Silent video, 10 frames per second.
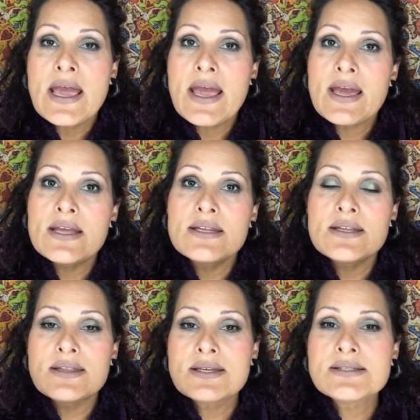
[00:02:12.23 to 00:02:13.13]
And
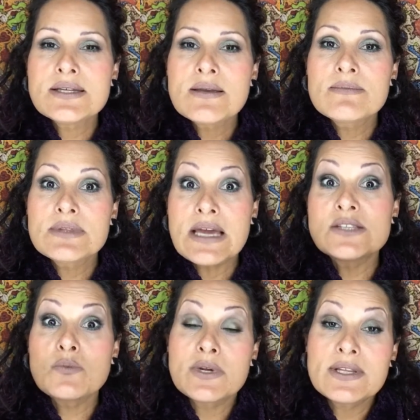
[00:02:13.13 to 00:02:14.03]
the things that
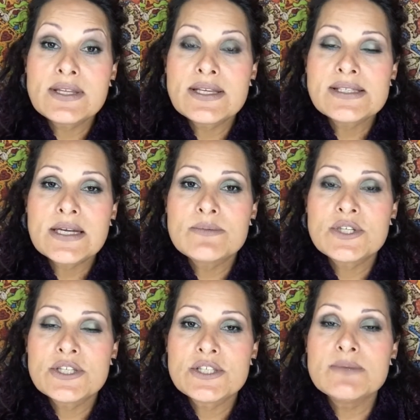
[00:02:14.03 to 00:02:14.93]
that's one of the things that I'm
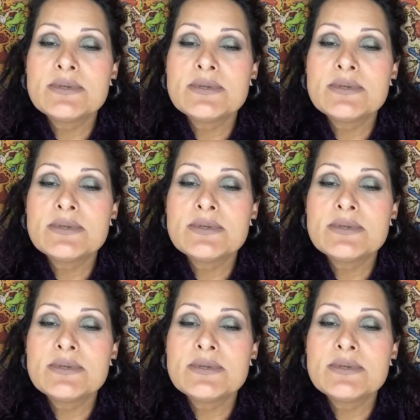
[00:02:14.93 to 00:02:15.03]
changing,